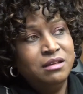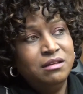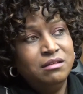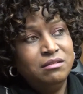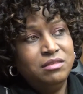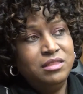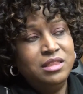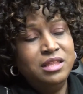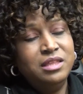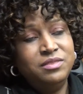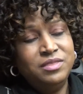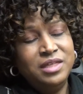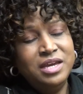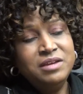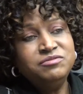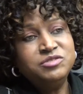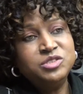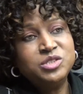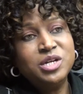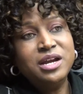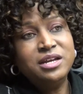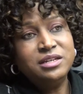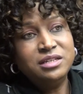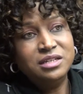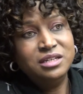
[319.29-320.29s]
that they've
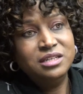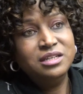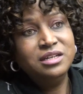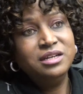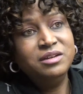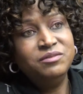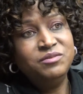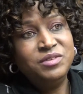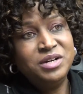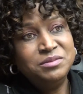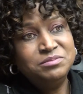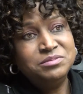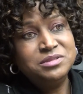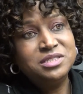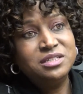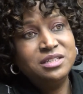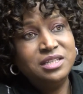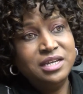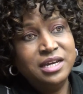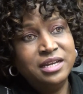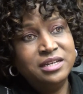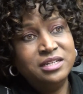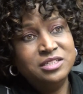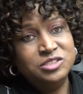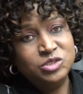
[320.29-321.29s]
tried to live up to
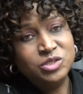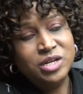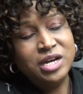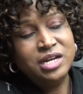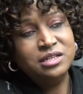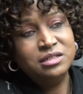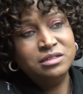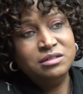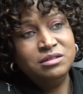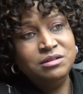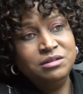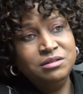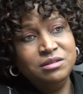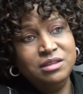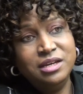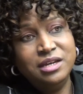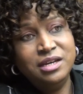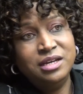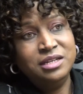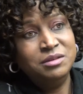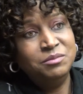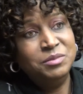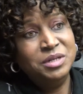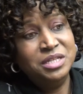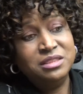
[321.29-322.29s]
that and try to do
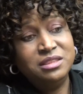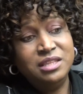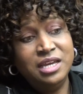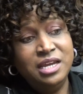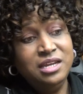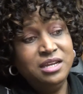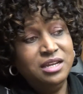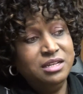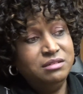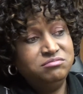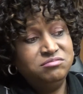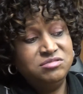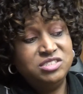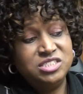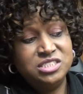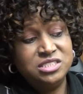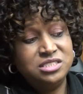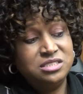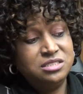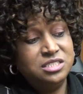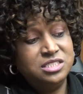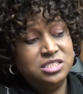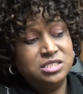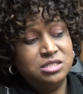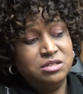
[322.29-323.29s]
that. But they had
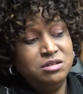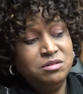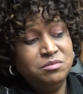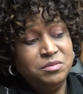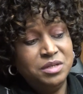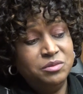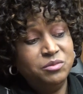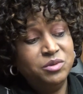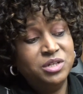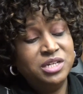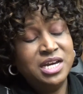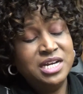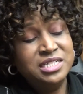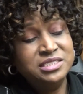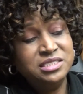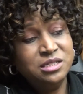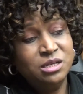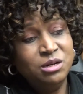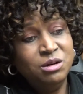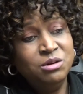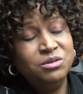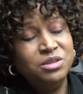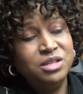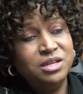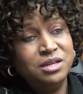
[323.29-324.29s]
just determined when I
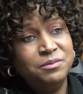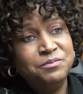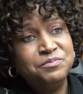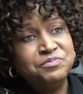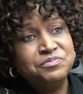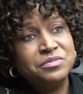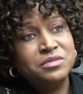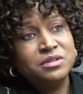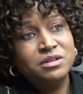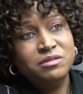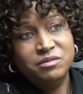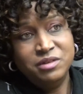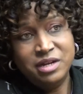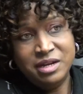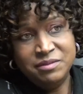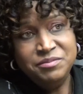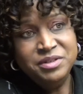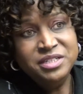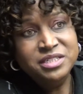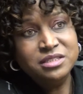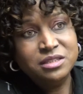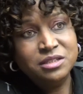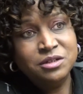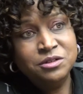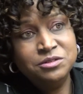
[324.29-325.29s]
told them, I've
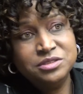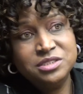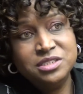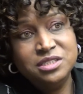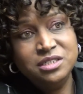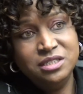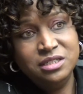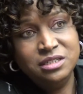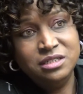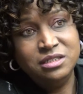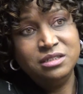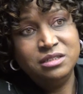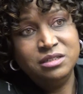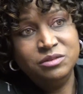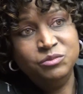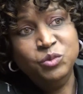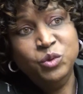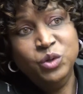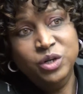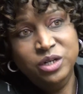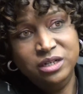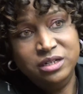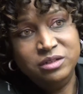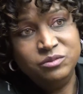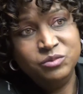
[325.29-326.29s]
been 13 and
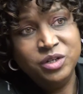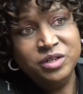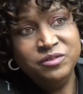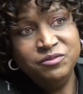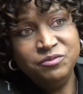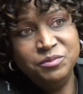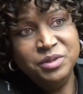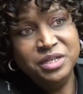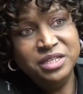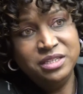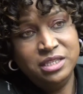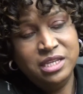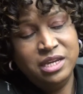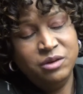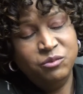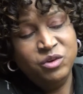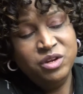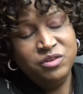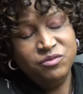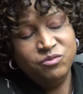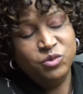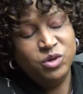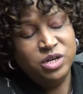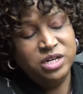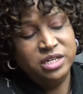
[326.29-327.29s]
one. We've been that.
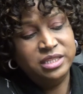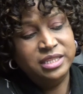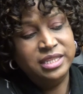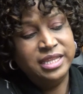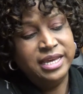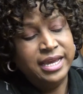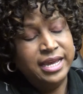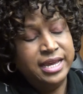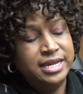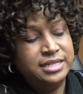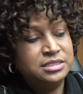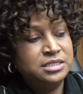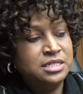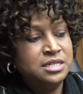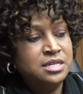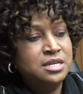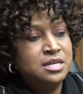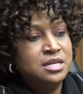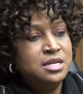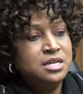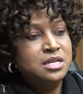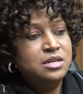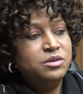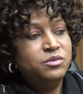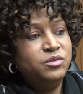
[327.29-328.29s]
We've won that.
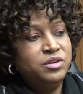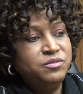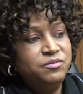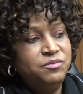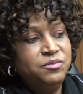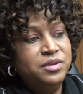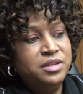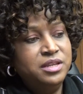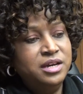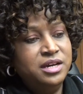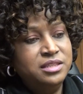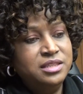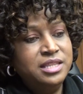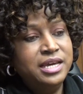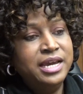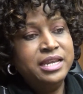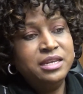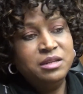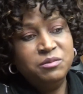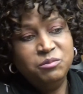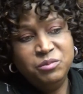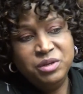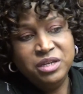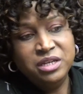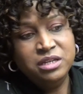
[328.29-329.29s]
We've done that
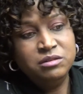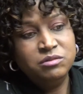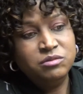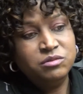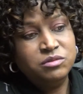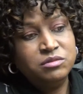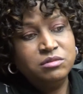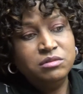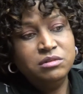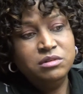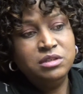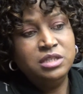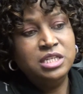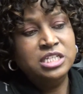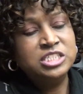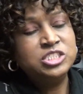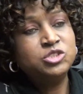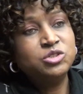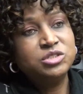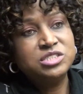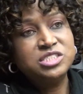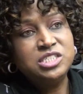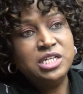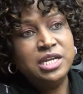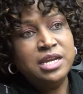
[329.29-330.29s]
and been
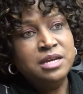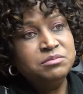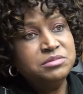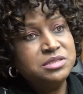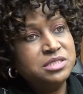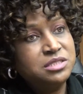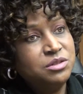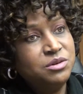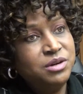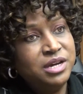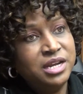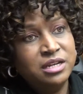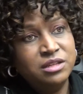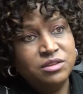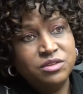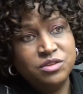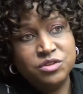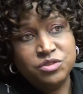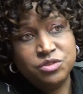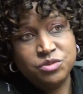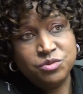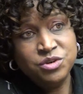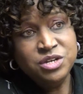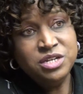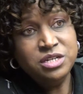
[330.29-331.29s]
district champs two out of the
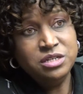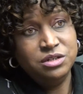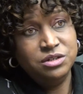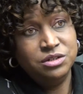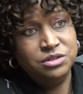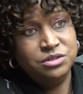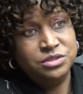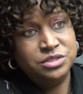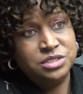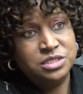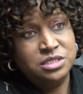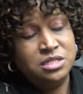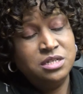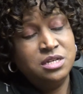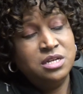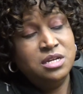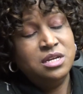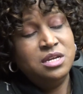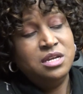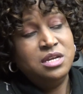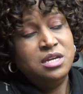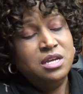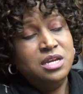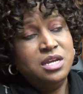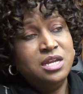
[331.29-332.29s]
three years.
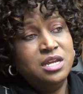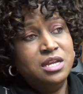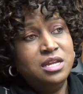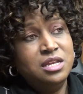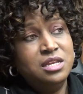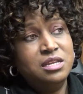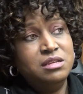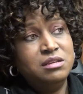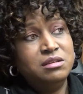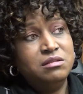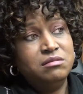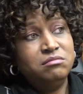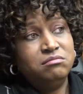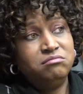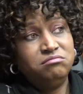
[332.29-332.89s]
And